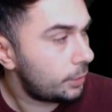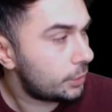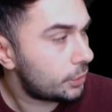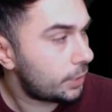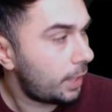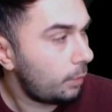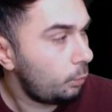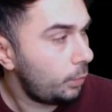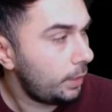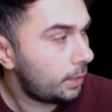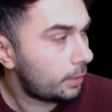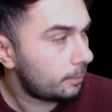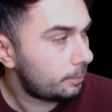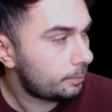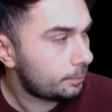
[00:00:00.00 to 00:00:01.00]
game week,
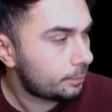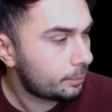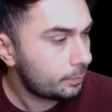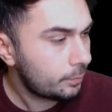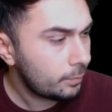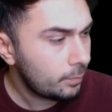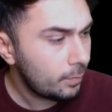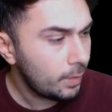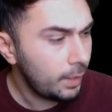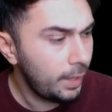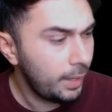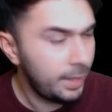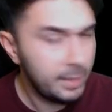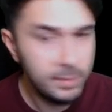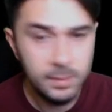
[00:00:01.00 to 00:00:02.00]

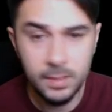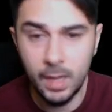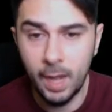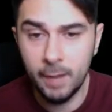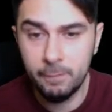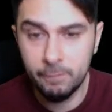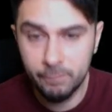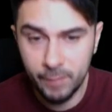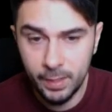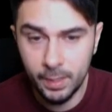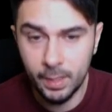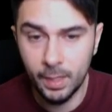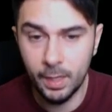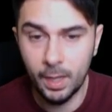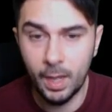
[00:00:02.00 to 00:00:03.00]
and I think
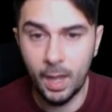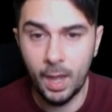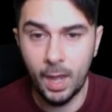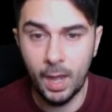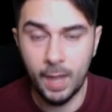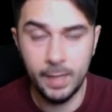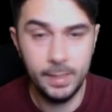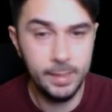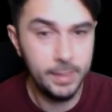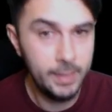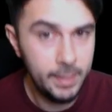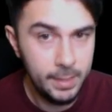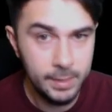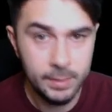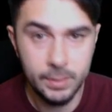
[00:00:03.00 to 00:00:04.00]
I
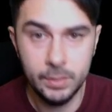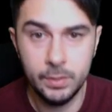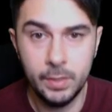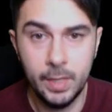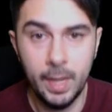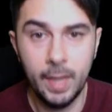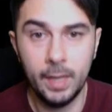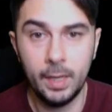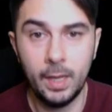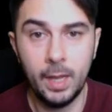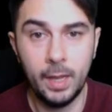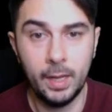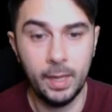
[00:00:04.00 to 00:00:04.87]
need to get like a